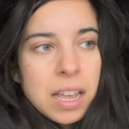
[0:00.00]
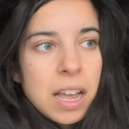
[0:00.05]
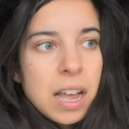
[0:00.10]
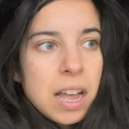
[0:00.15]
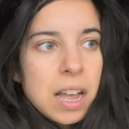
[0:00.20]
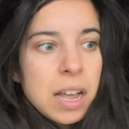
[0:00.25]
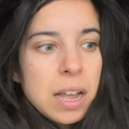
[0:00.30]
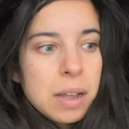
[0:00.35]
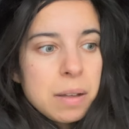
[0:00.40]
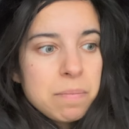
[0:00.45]

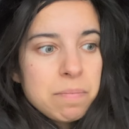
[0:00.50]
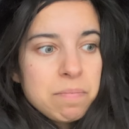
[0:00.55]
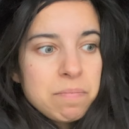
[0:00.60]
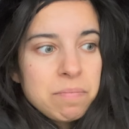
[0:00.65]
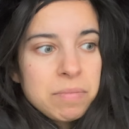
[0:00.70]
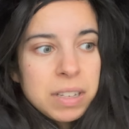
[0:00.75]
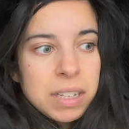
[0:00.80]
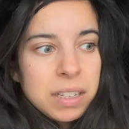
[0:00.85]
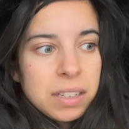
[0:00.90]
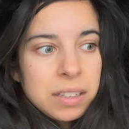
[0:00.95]

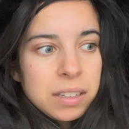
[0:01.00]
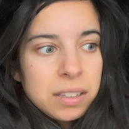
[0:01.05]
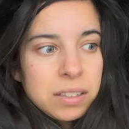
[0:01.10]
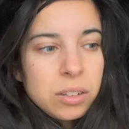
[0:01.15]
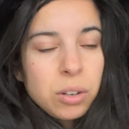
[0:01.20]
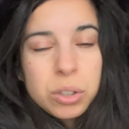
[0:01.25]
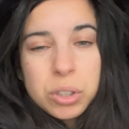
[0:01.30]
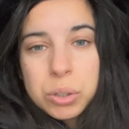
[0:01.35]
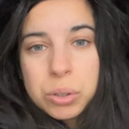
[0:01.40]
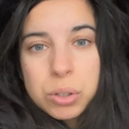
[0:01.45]

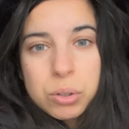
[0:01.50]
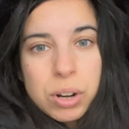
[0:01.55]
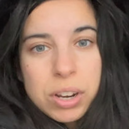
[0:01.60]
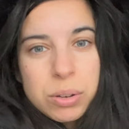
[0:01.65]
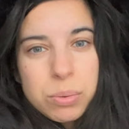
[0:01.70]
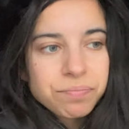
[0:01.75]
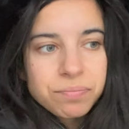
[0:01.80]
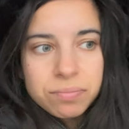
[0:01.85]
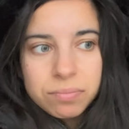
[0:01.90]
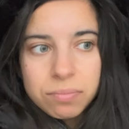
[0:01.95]
not too strenuous,